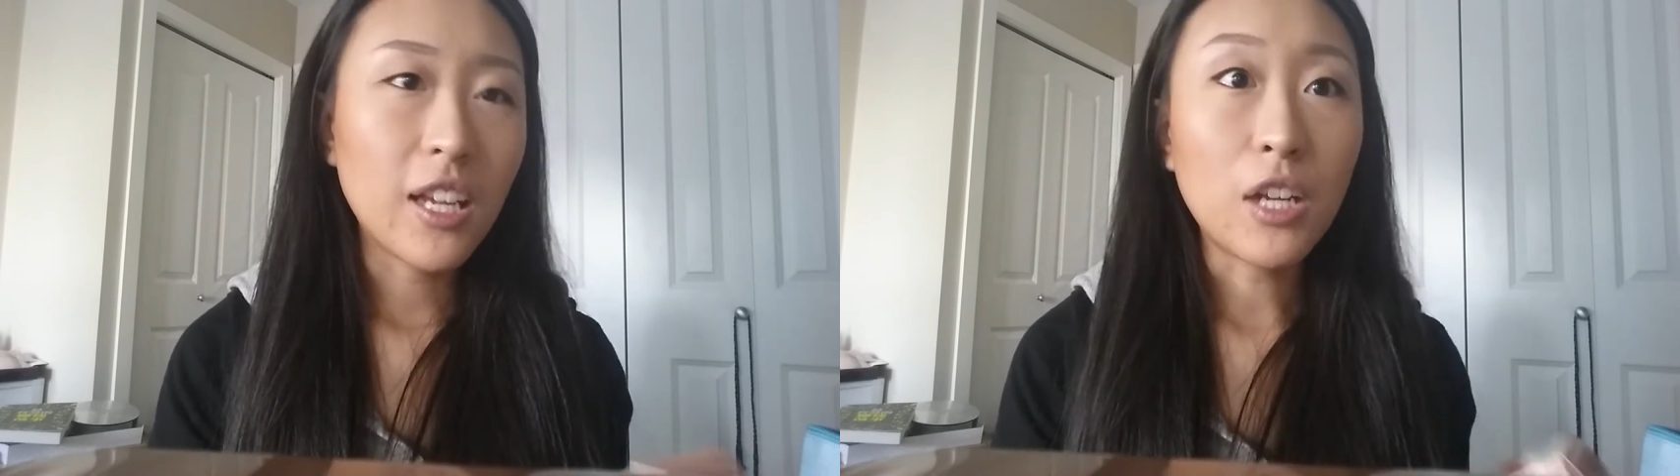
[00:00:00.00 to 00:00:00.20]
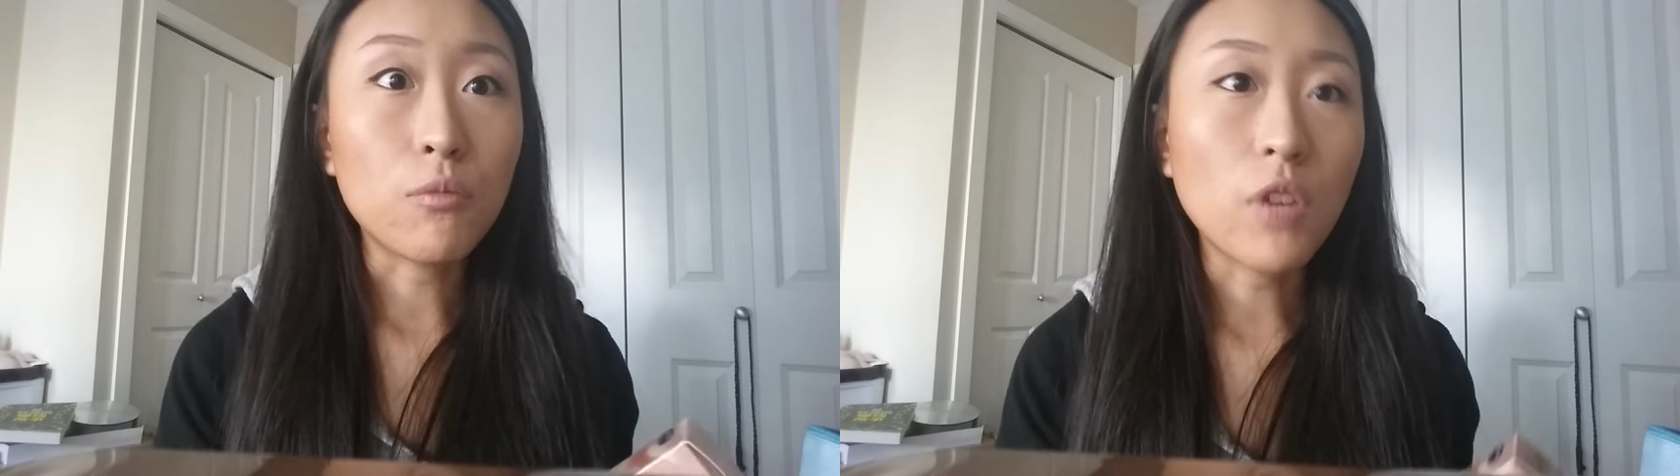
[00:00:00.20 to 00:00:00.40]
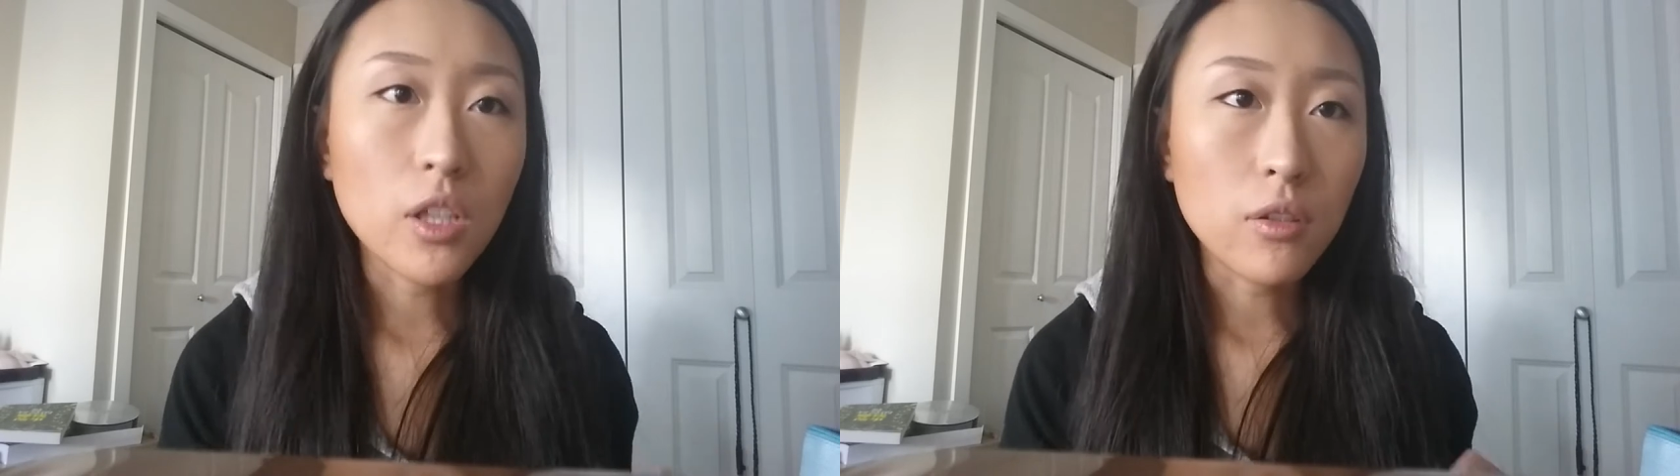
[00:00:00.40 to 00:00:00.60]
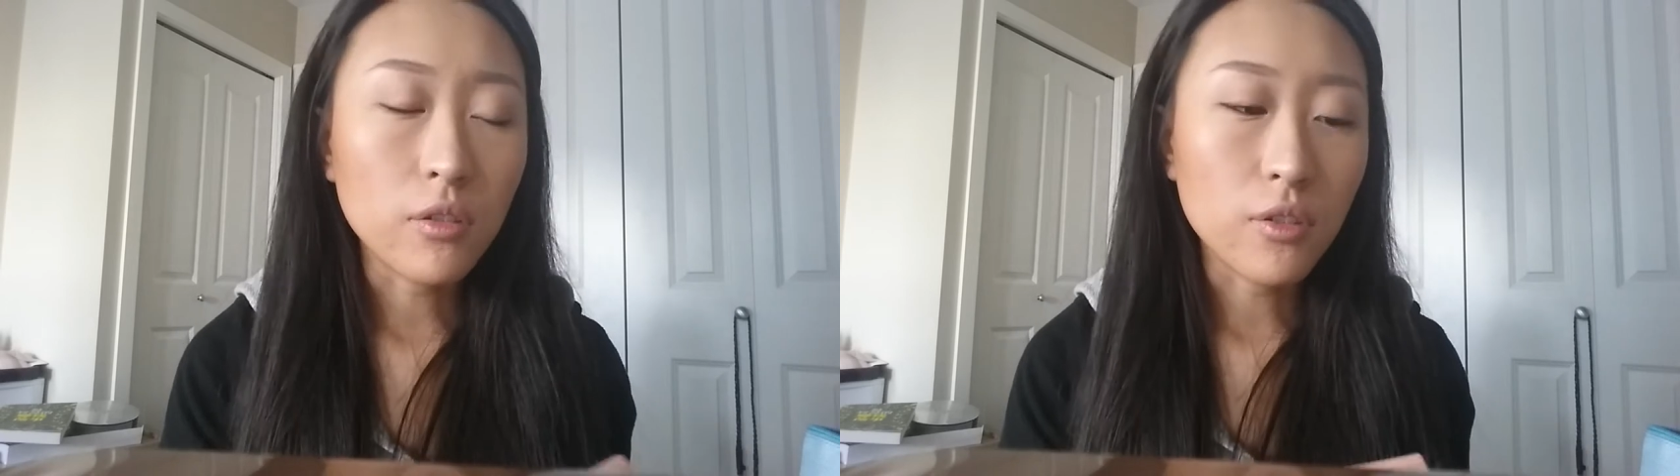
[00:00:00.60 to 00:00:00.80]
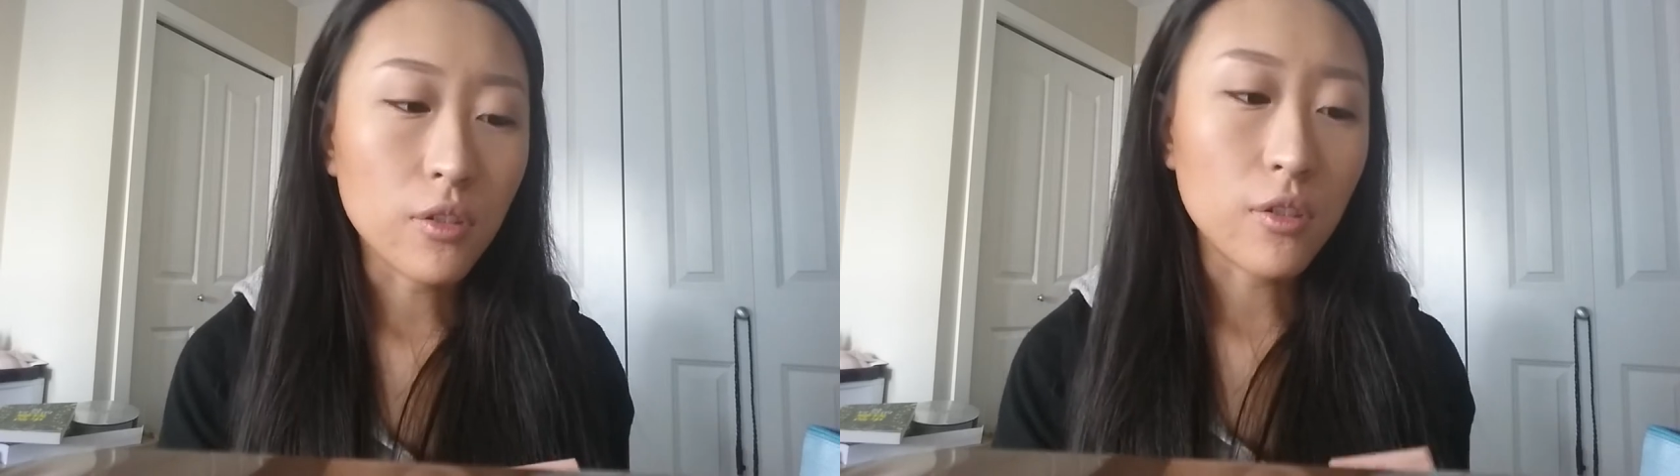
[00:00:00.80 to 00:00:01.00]
getting
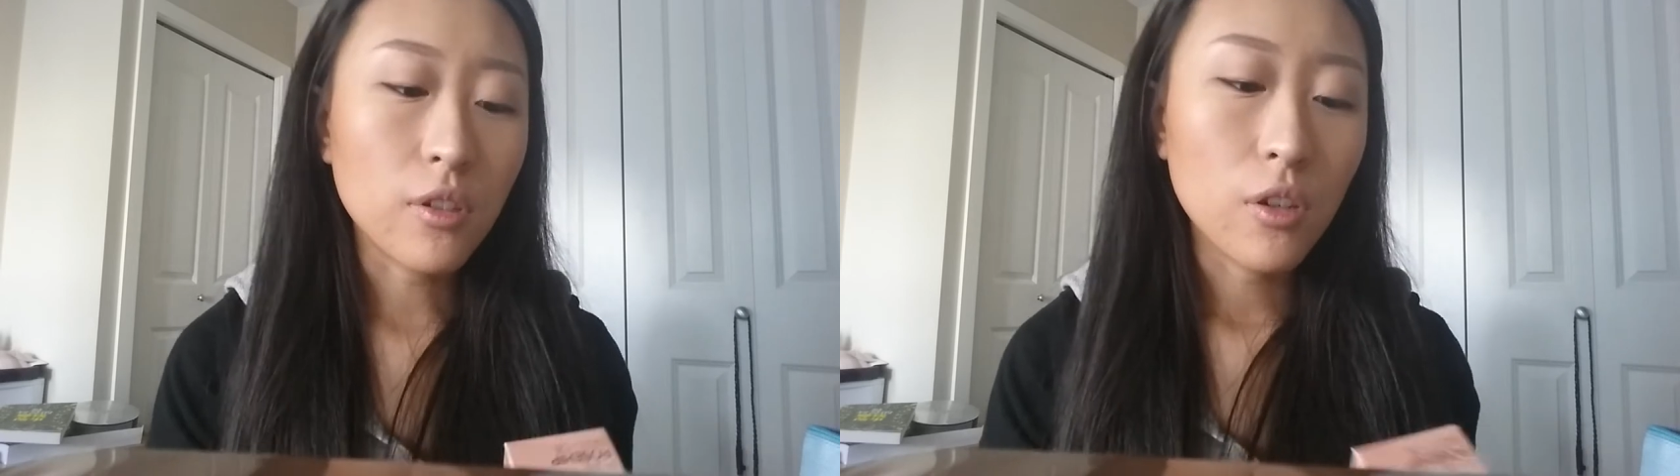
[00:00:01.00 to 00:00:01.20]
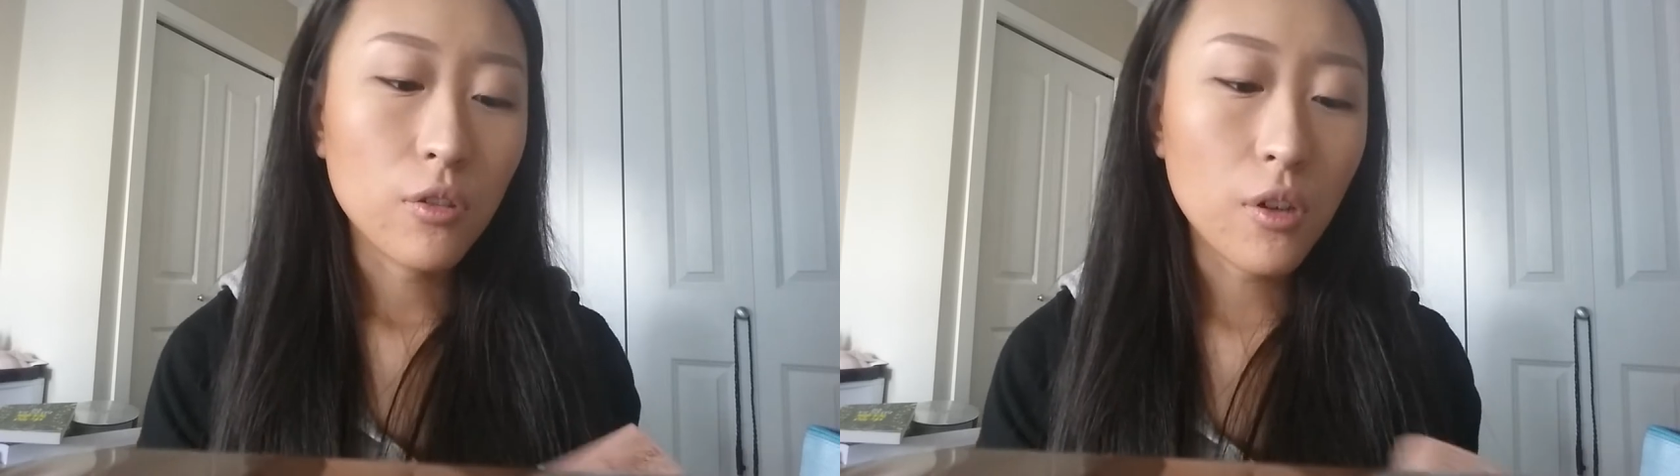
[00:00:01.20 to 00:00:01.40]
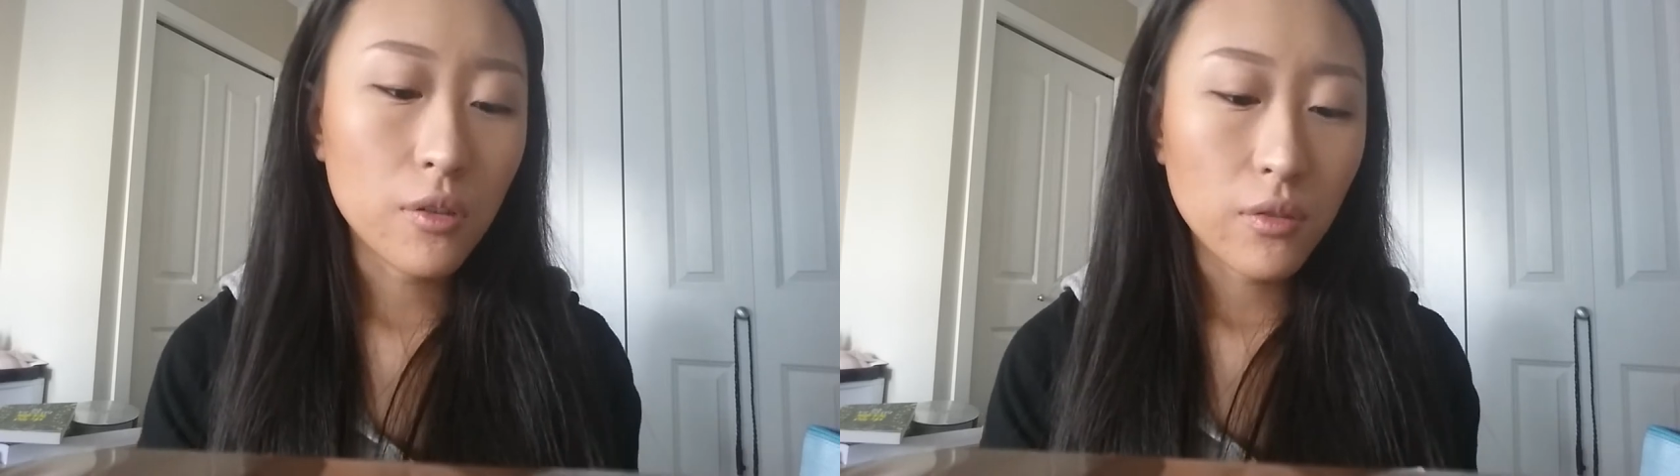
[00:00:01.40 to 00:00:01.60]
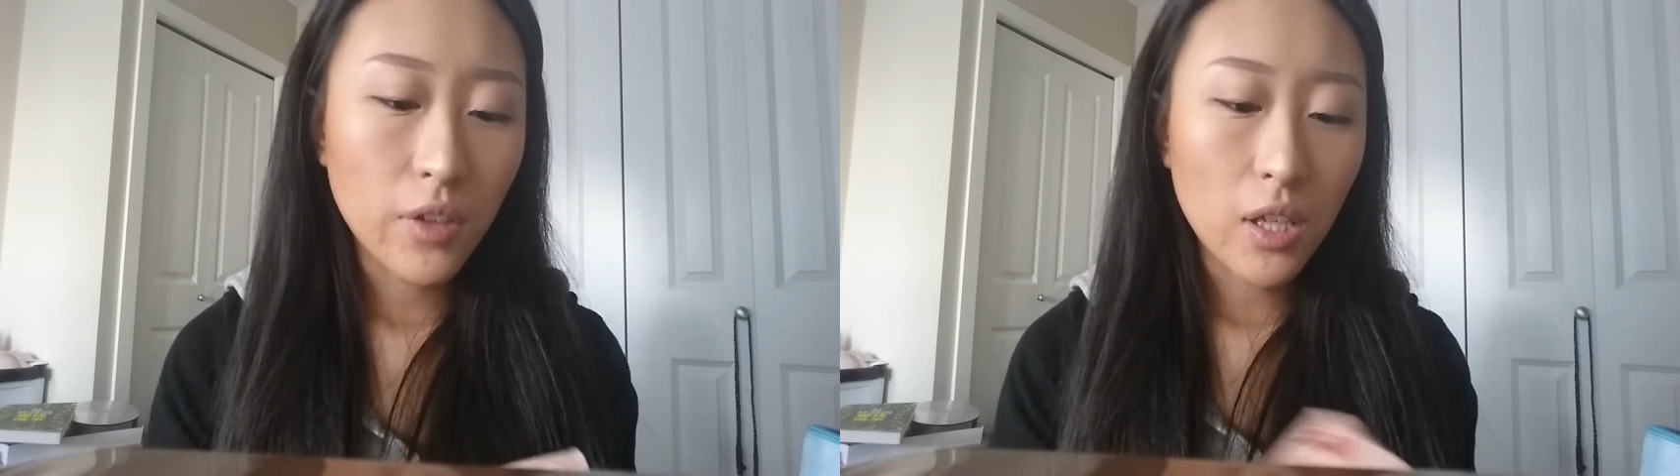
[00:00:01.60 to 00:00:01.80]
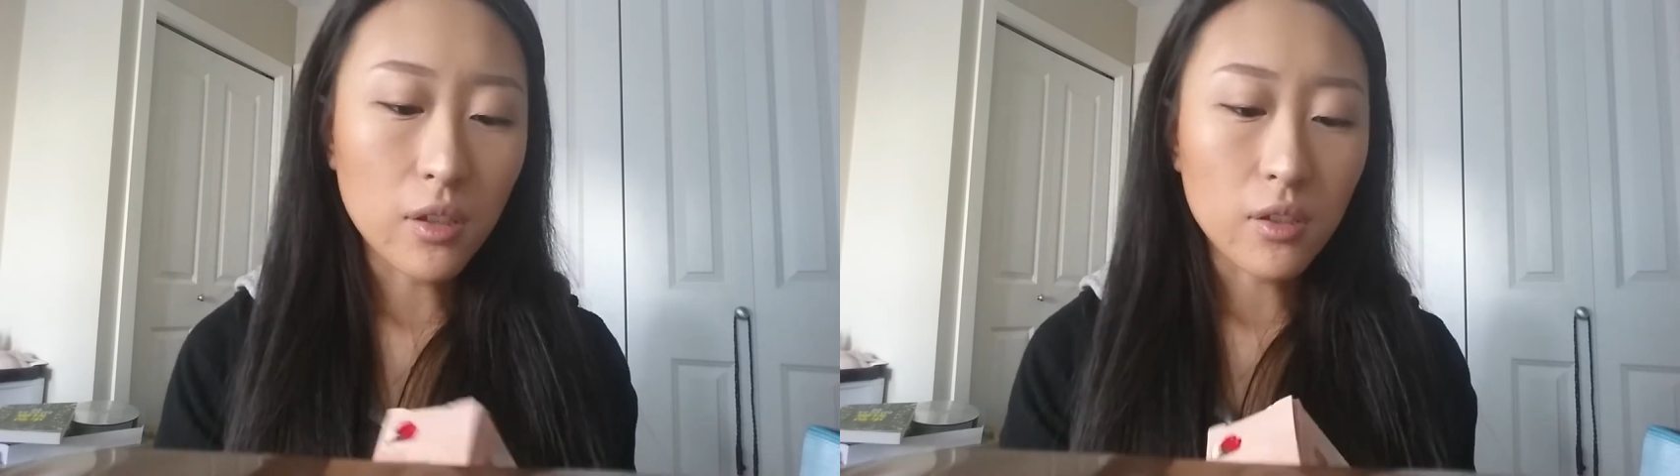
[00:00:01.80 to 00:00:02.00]
wrinkles or crow's feet